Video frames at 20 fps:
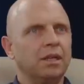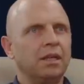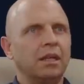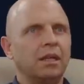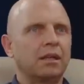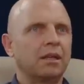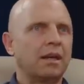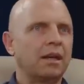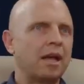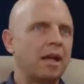And
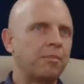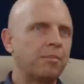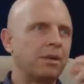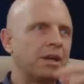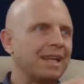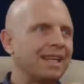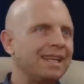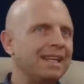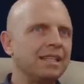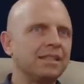it can
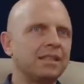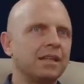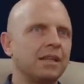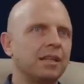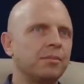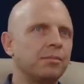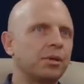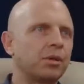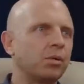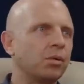happen
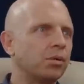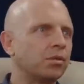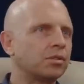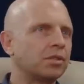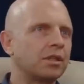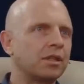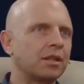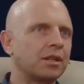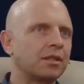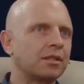easily because
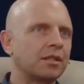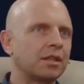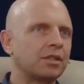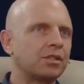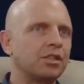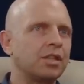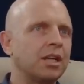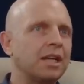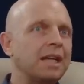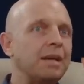yes. it
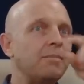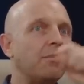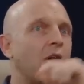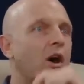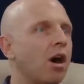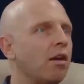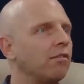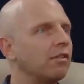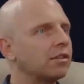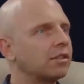says "Yeah, he
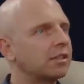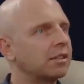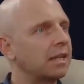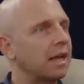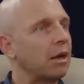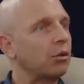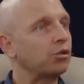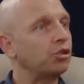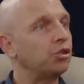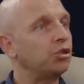marvels at
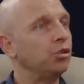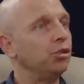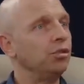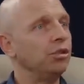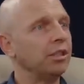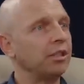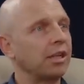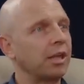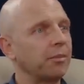how soon it